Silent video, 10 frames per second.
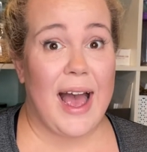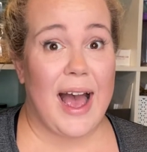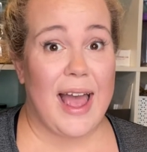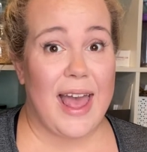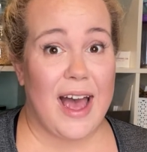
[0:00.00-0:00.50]

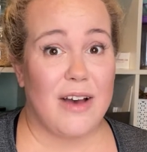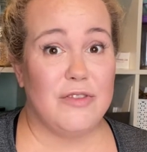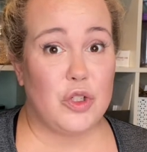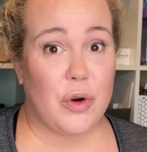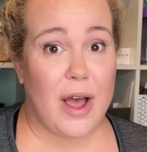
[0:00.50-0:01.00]
I
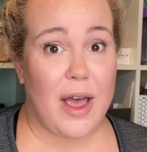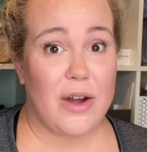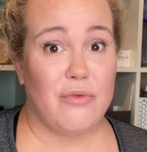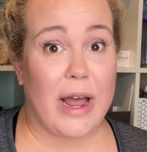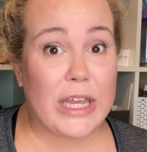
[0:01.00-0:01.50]
have
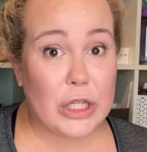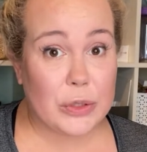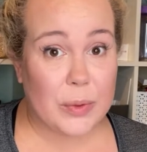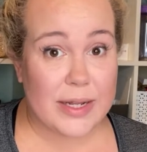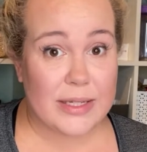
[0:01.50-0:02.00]
tried
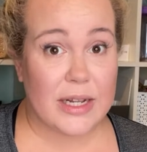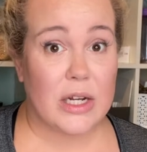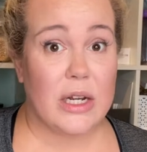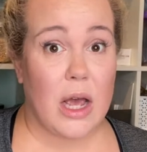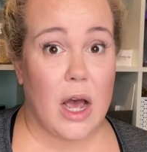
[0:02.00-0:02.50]
regular
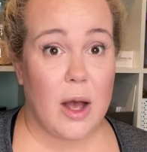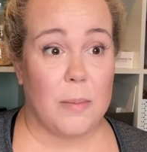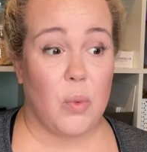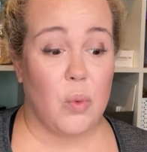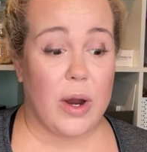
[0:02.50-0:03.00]
resin
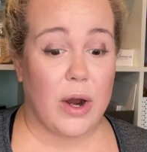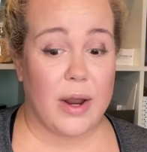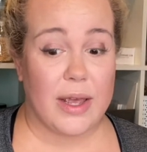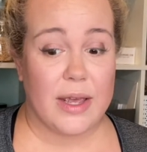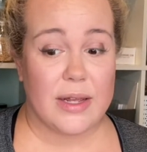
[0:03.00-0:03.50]
where
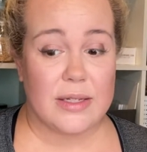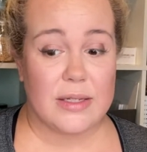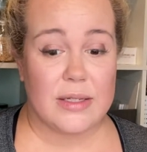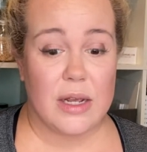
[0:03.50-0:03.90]
it's